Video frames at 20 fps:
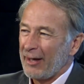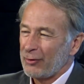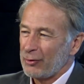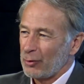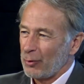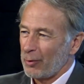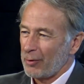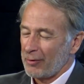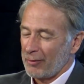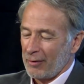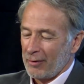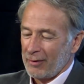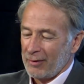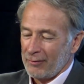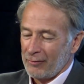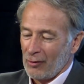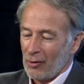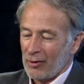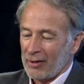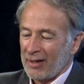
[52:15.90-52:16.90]
And you're
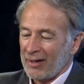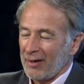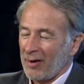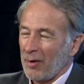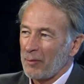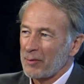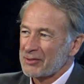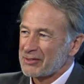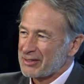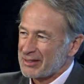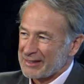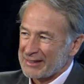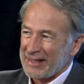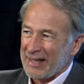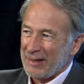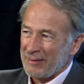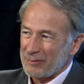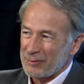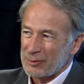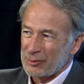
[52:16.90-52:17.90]
evoking almost the
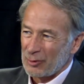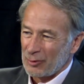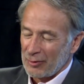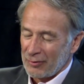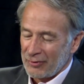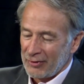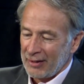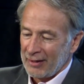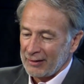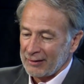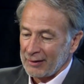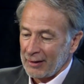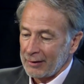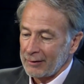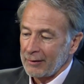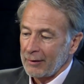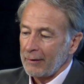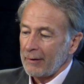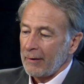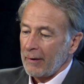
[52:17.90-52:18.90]
same sort of thing
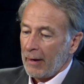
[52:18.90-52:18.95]
that,